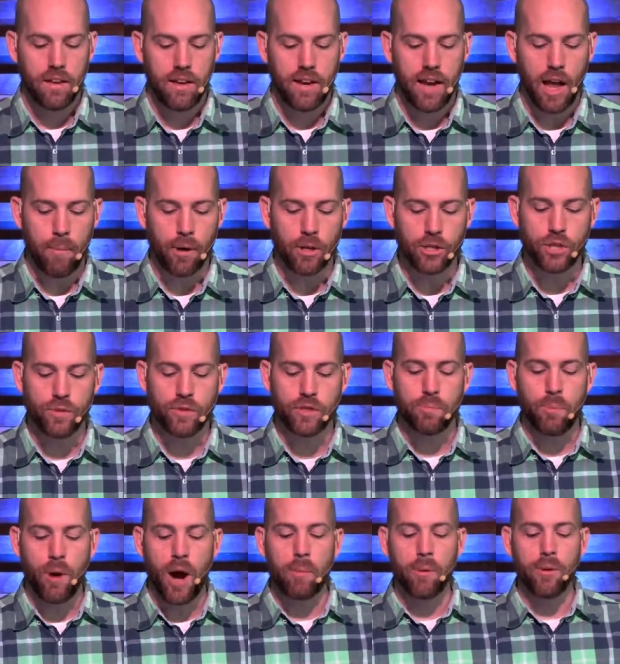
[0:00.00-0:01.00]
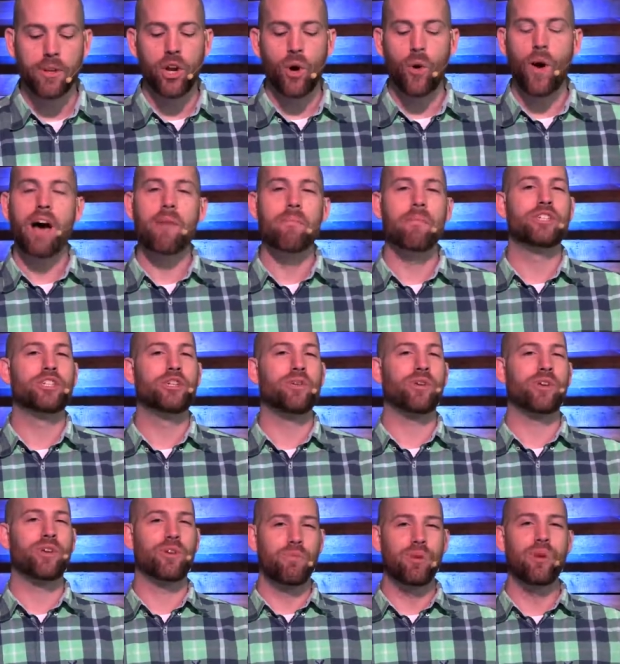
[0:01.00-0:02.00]
Now, most of us probably don't have much of a
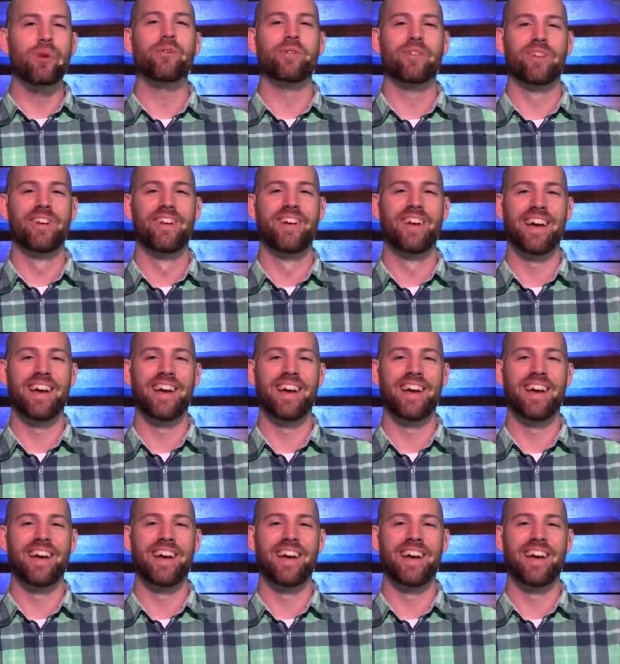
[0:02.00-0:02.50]
commute